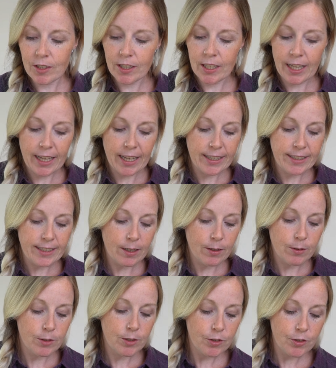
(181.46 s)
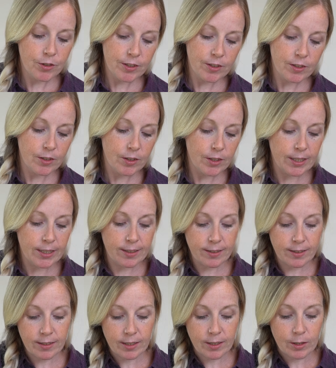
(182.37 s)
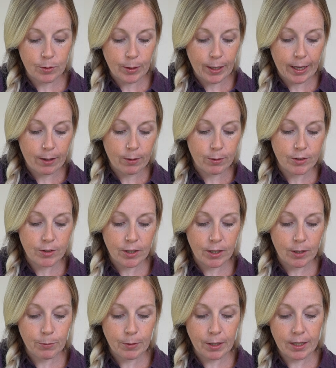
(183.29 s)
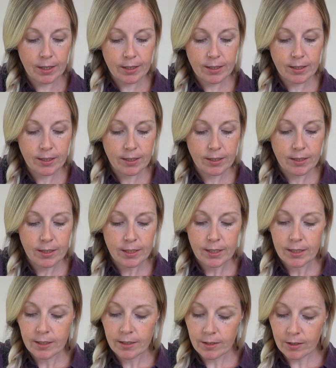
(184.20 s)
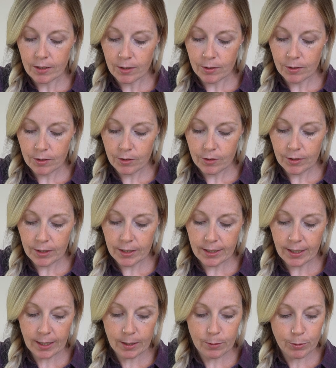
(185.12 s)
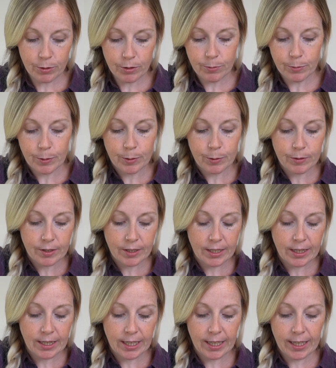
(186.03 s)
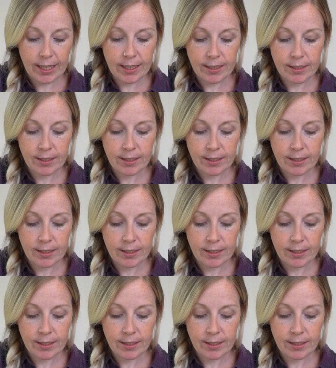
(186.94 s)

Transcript: going to add our nutritional yeast to our soya milk. So 3 tablespoons in there.